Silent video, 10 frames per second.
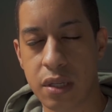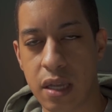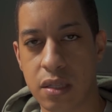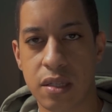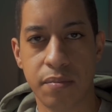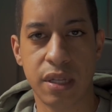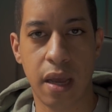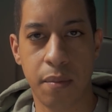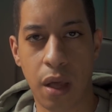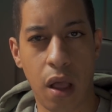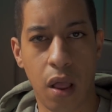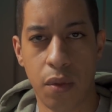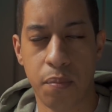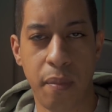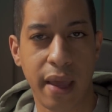and sometime
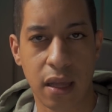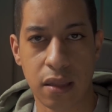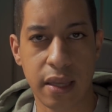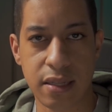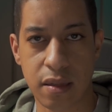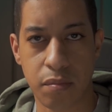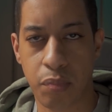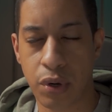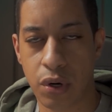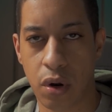I'll make a list and put it